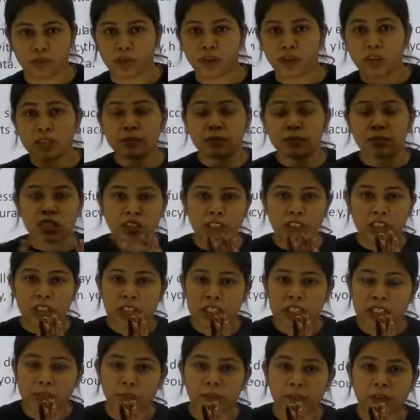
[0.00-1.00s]
because machine
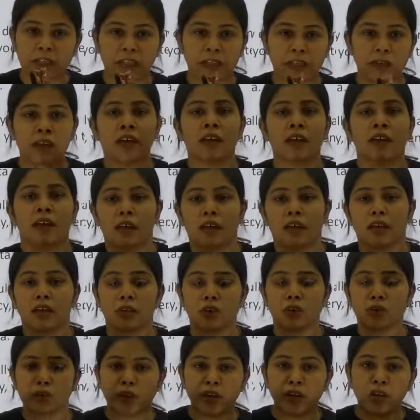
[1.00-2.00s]
is working,
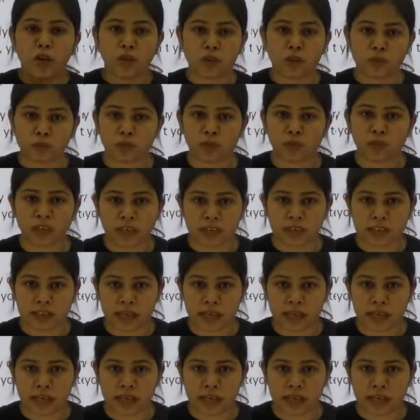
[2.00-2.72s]
human also makes